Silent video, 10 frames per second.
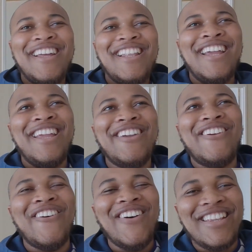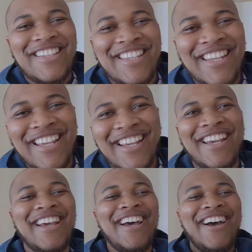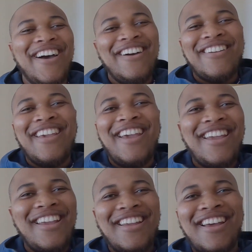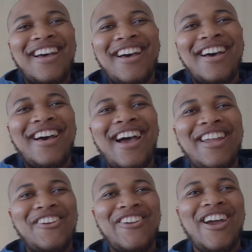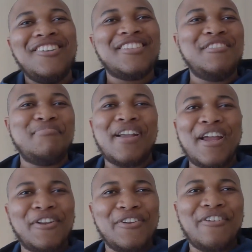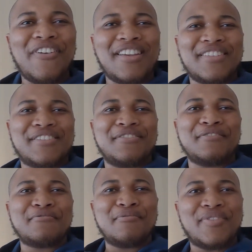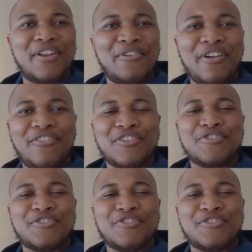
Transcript: like what? okay, I know your housekeeping, I know you have access to the rooms, I know you have a